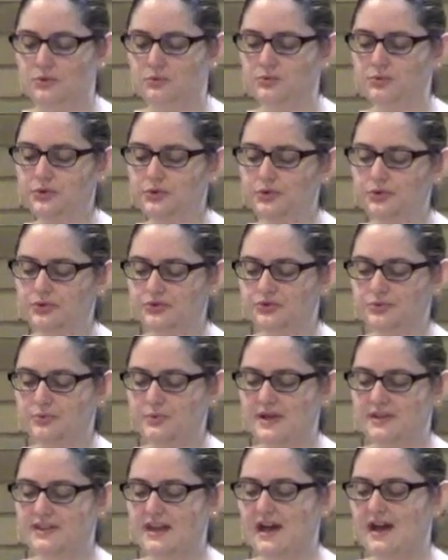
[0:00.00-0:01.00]
Ruth
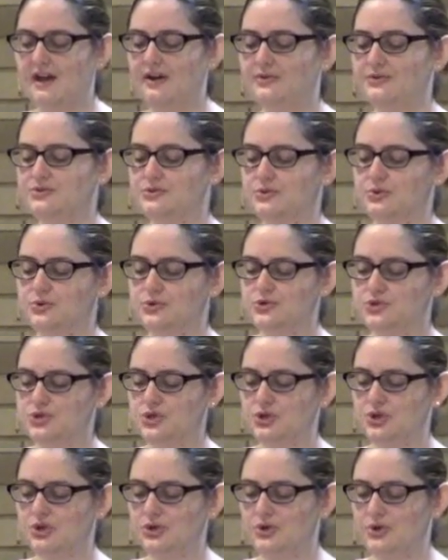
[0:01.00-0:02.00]
with household
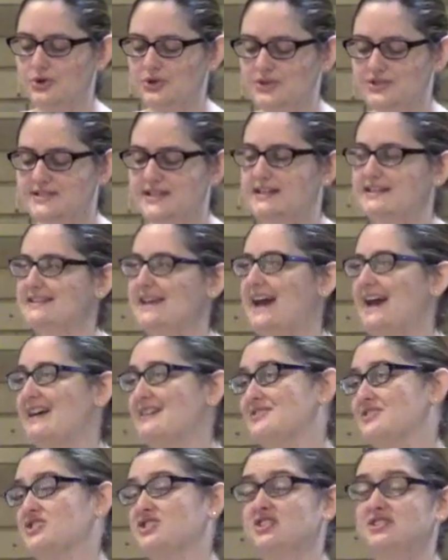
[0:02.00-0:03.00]
chores and
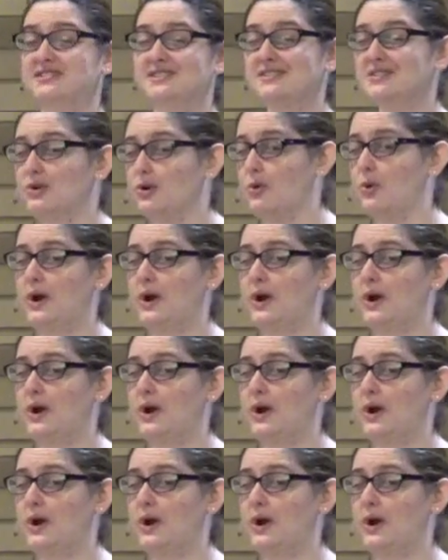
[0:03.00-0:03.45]
tasks she didn't